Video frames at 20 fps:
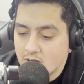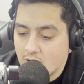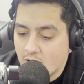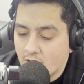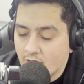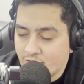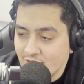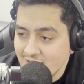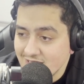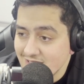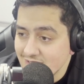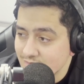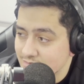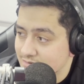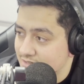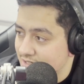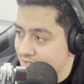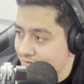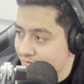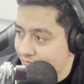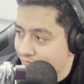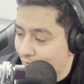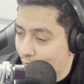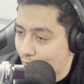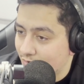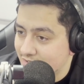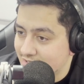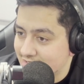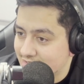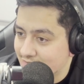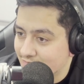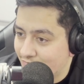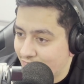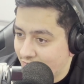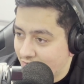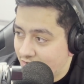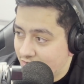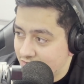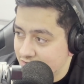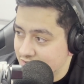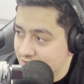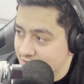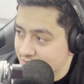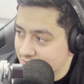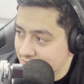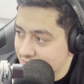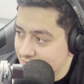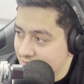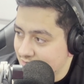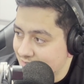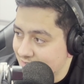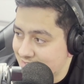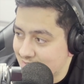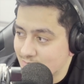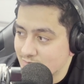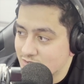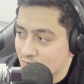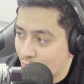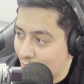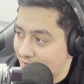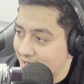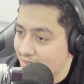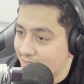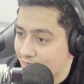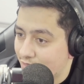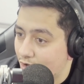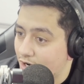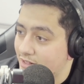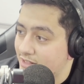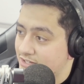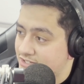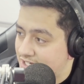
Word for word: I think this is his first finish, because he was 23rd in the